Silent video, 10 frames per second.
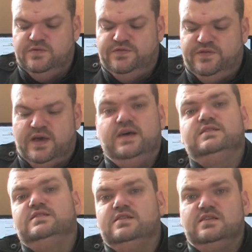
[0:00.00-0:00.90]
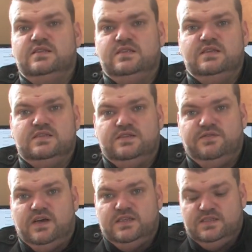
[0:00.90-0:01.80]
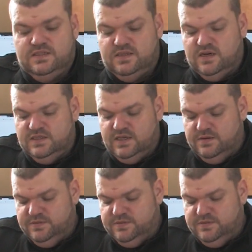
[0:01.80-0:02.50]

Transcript: fast this device starts up.